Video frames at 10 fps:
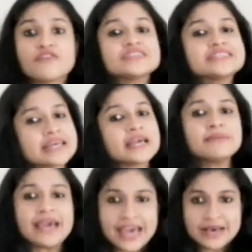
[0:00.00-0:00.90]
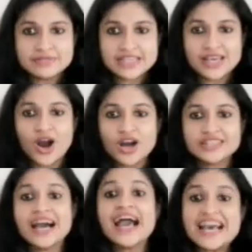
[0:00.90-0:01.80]
of the same AMC or
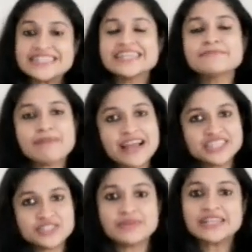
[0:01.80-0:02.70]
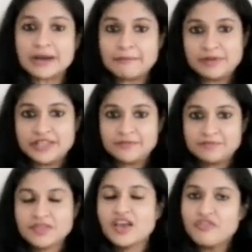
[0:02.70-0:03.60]
the asset management
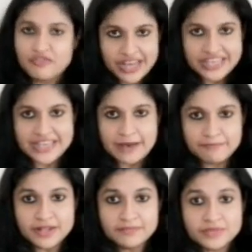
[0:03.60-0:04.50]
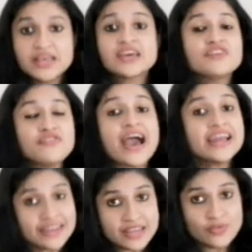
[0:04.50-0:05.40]
company. For example, if
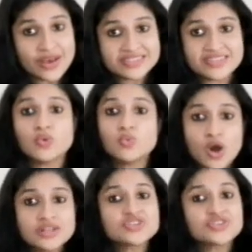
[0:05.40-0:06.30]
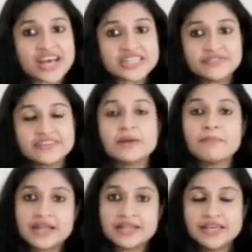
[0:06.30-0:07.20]
an investor wants to transfer the
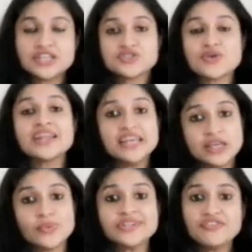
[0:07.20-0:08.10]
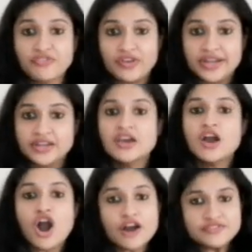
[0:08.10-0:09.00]
money into an equity fund
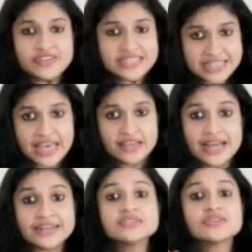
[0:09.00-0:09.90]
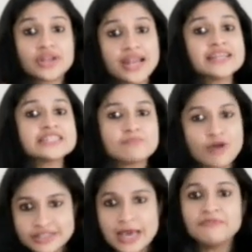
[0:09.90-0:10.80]
of, say, that is Reliance
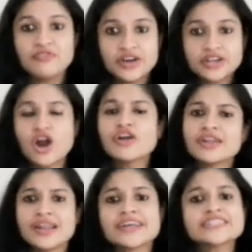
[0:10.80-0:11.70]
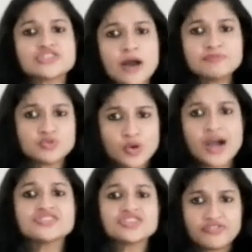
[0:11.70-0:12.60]
Small Cap Fund or Reliance Top
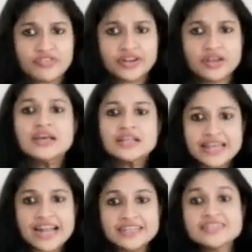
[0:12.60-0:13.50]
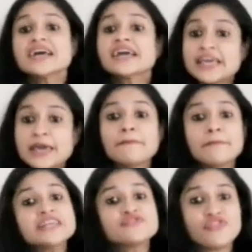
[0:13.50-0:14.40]
200 Fund, that is, he
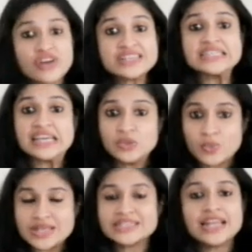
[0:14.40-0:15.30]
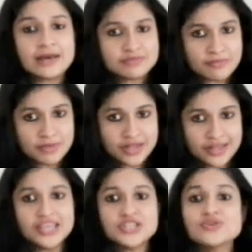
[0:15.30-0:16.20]
must first invest the lump sum
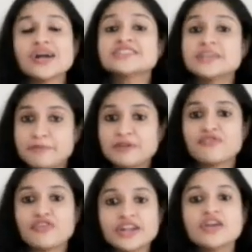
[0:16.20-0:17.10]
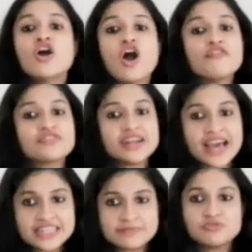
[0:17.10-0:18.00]
money into a debit fund of
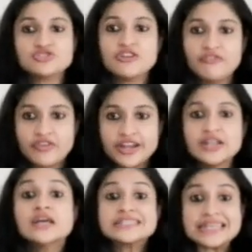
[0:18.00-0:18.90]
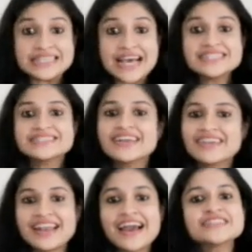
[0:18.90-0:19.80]
Reliance Mutual Fund, such as the
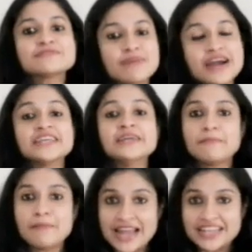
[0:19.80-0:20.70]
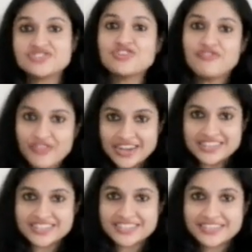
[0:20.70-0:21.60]
Reliance Money Manager
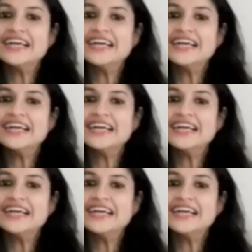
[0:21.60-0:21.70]
Fund.